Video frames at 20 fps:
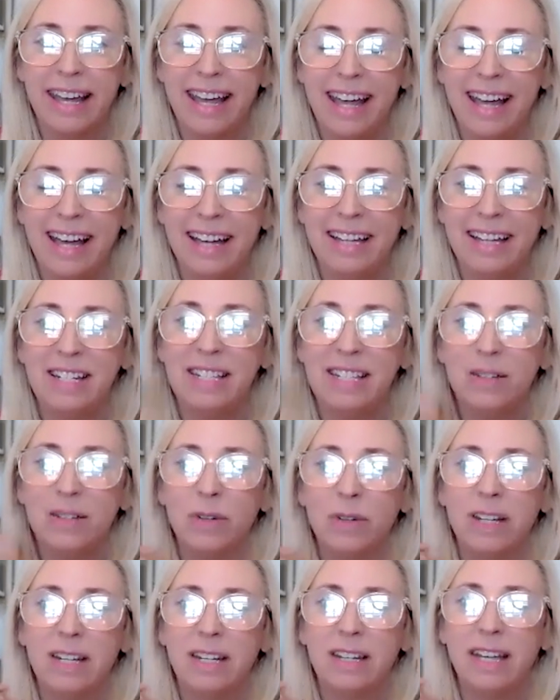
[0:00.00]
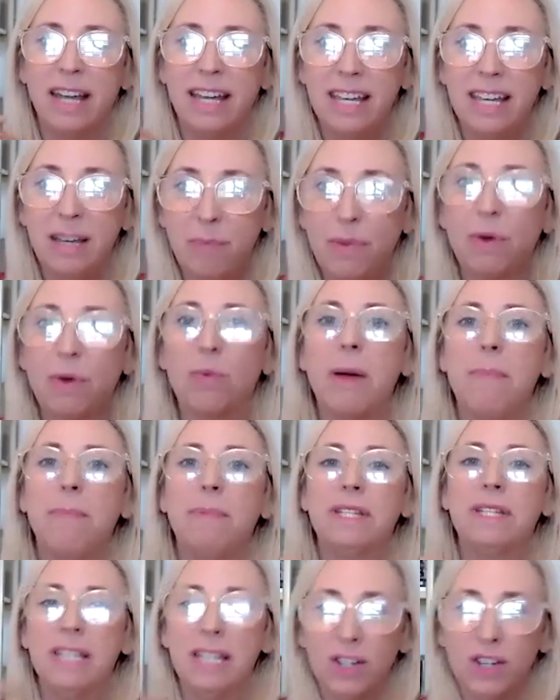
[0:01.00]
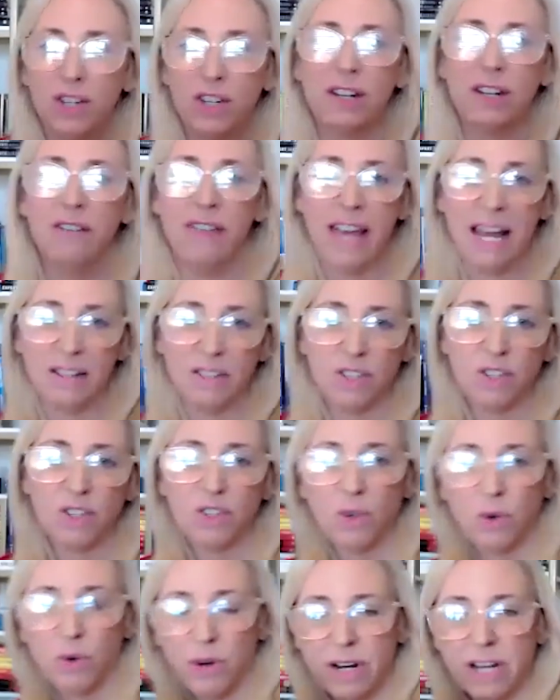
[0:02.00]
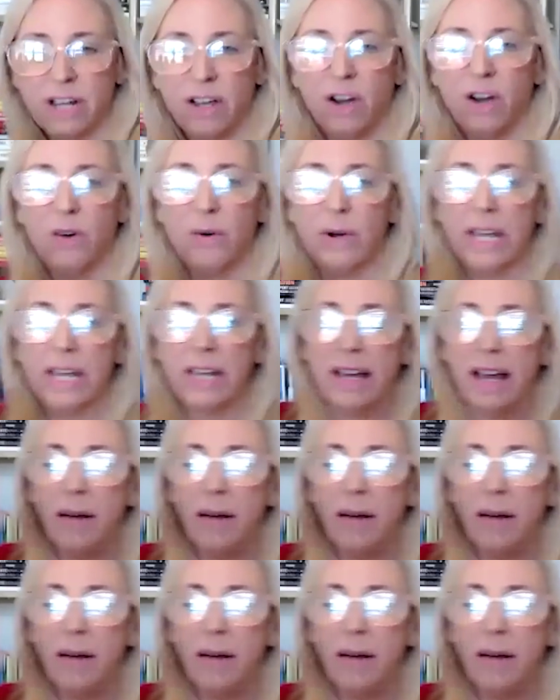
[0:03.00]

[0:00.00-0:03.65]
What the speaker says: and keep the repetition of that story going.